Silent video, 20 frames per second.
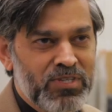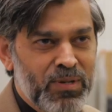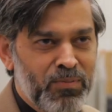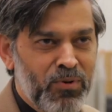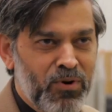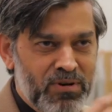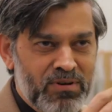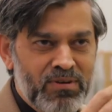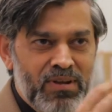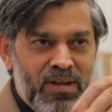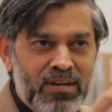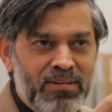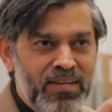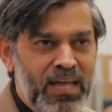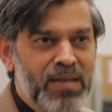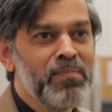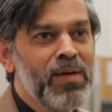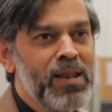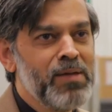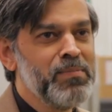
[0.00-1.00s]
is about
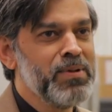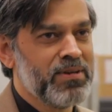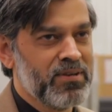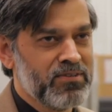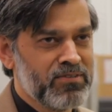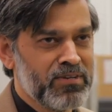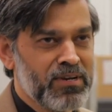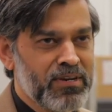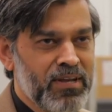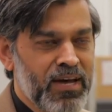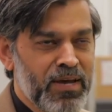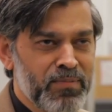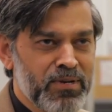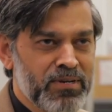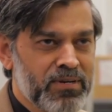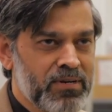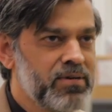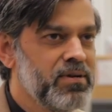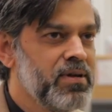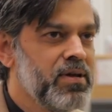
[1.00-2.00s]
10 millimeters in
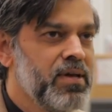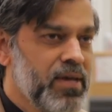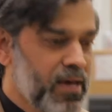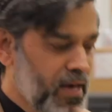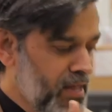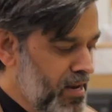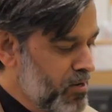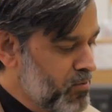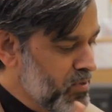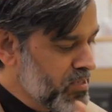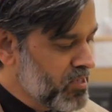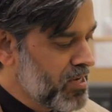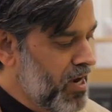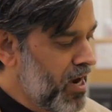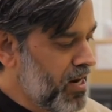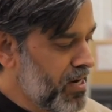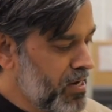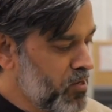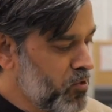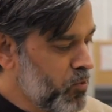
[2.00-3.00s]
diameter and it was
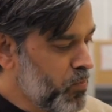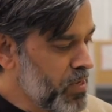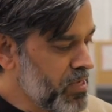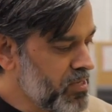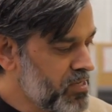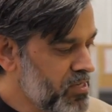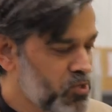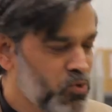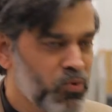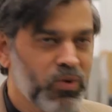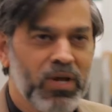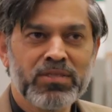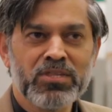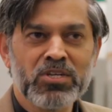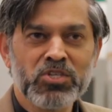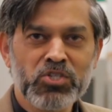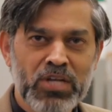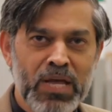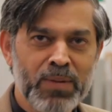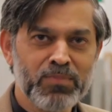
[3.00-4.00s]
cut into pieces to get
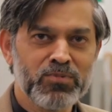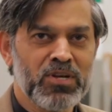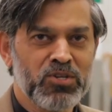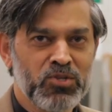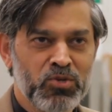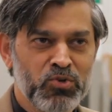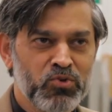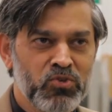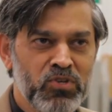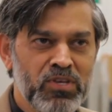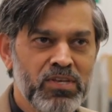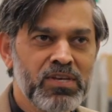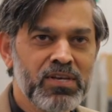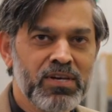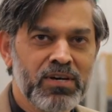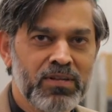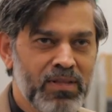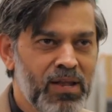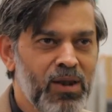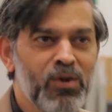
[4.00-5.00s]
the shape that you see
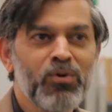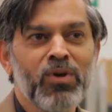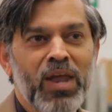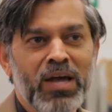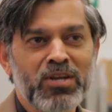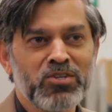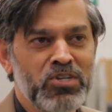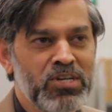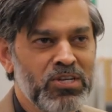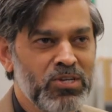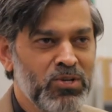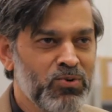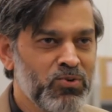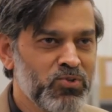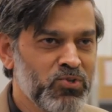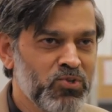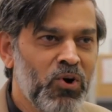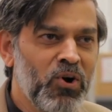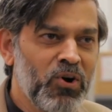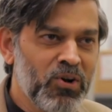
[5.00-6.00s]
here they look like
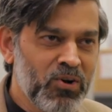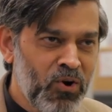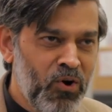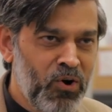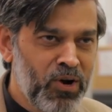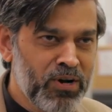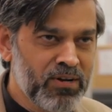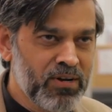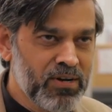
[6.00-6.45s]
Cheetos or corn